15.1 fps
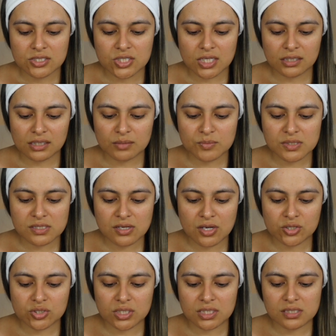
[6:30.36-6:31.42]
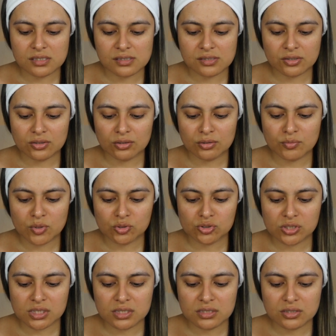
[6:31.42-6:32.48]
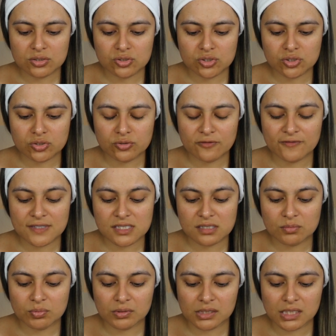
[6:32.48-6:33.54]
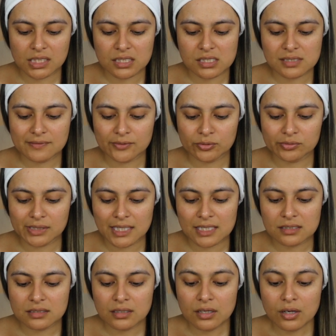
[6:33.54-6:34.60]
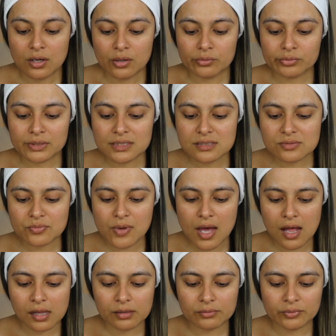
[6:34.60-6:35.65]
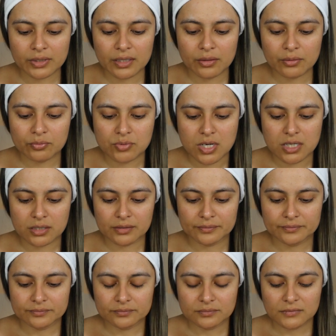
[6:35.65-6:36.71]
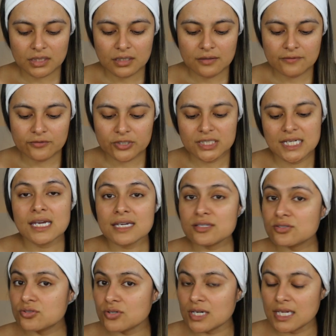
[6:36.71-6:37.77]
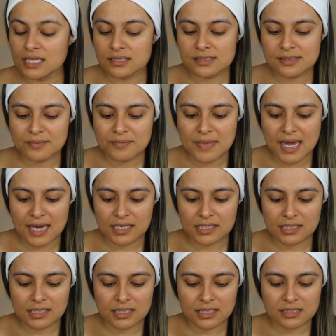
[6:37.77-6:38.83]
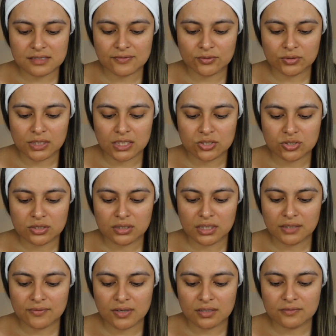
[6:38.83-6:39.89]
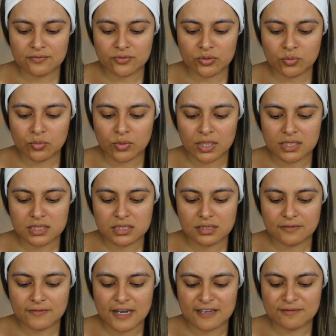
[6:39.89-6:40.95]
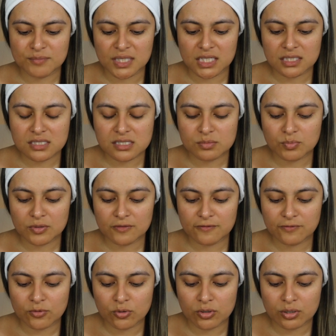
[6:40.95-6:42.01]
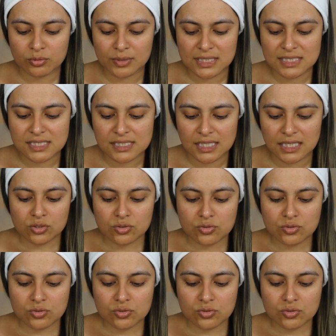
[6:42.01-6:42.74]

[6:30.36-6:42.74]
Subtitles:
Gently massage in circular motion to visibly exfoliate. Rinse well with water. For an extra enzymatic exfoliation, leave on for 1 to 5 minutes before rinsing.